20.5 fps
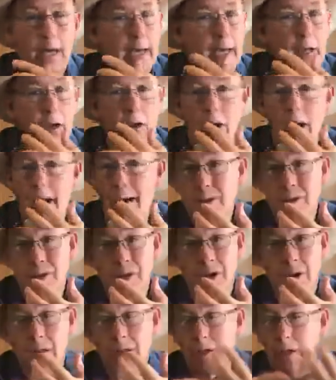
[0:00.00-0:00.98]
can get it on
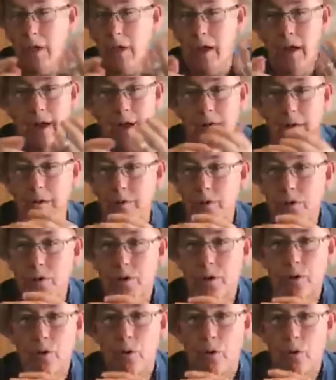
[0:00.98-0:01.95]
Amazon. you
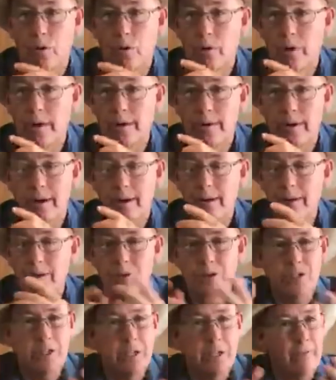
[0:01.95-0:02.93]
can order it.
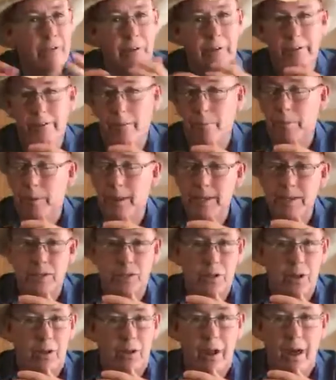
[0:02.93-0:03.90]
there's several different
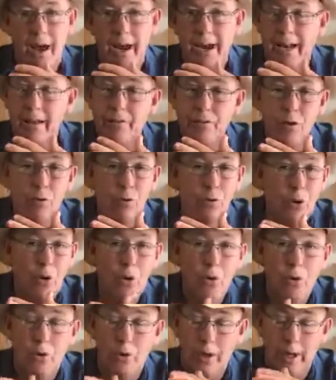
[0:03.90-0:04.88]
places online. If you
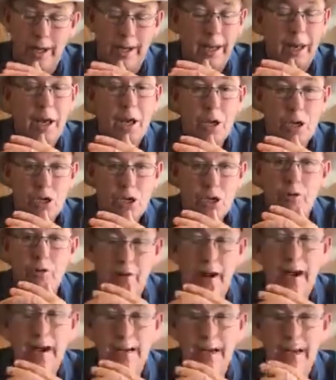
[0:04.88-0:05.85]
Google it, Ohio. you'll
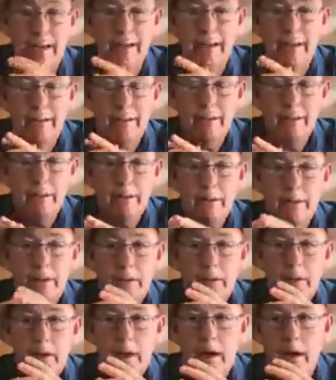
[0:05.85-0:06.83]
find it.
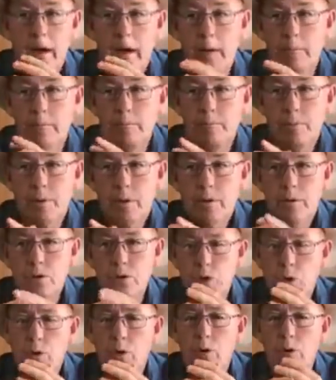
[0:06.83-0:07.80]
Um,
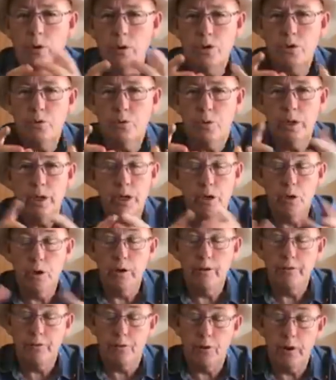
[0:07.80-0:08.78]
Zoro is really
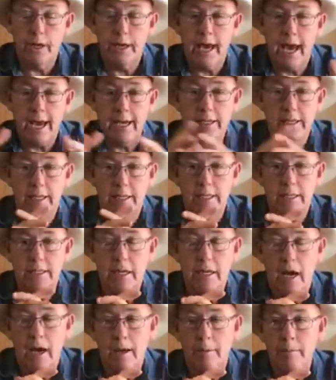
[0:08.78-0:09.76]
good for a case at a
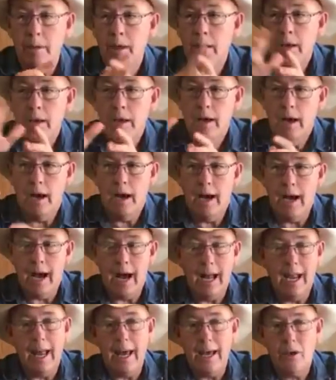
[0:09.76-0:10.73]
time. I,
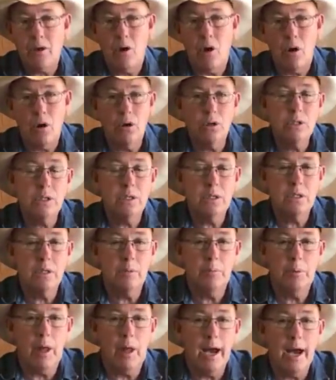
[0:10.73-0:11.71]
I like Carlson
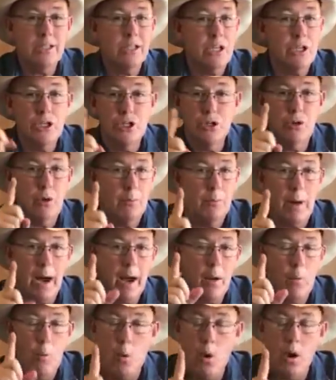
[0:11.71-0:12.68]
supplies because you can
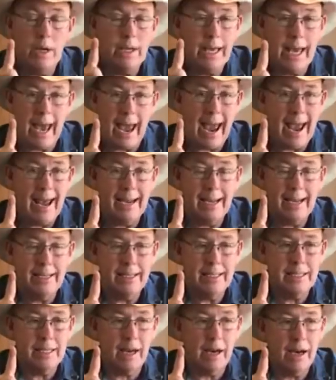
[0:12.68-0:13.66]
buy one can at
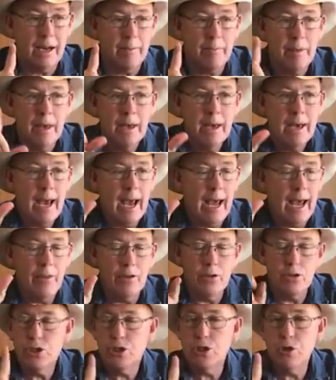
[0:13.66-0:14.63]
a time and
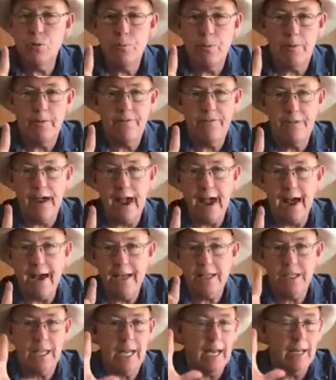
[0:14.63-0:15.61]
they're super
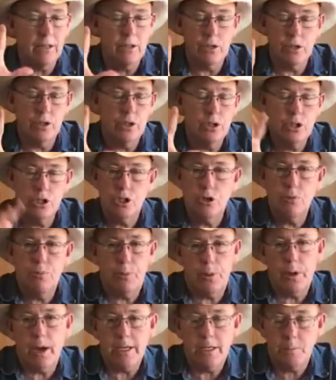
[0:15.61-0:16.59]
fast and
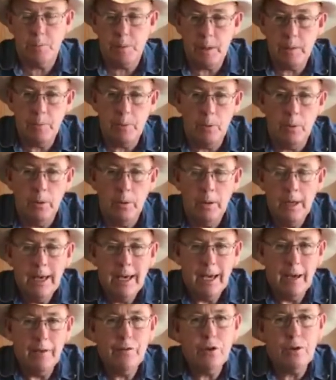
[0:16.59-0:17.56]
super nice people.
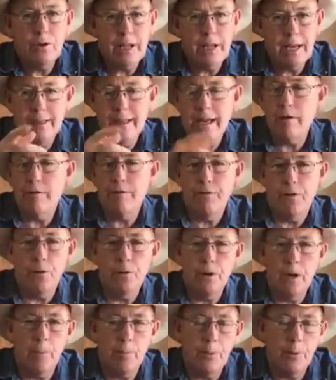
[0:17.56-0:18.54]
If you need their
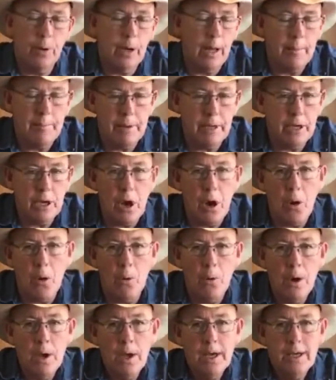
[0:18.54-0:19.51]
phone number, let me
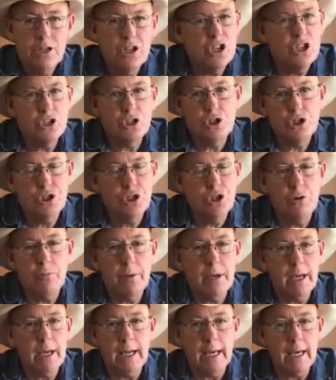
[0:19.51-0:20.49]
know. Just
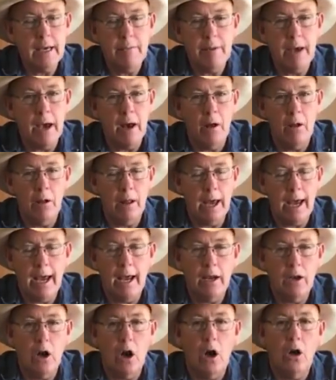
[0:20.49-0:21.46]
shoot me an email
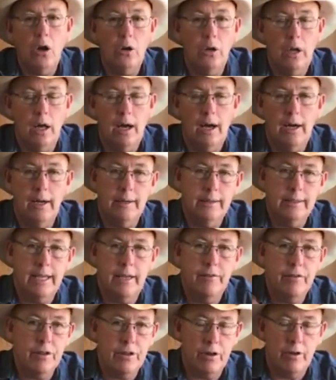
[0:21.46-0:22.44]
and I'll uh,
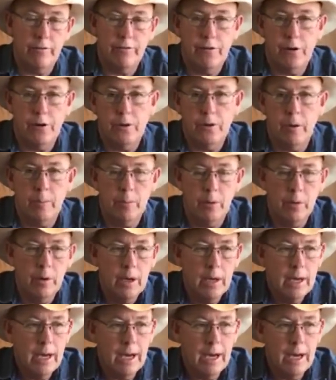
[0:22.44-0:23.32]
give you their phone number.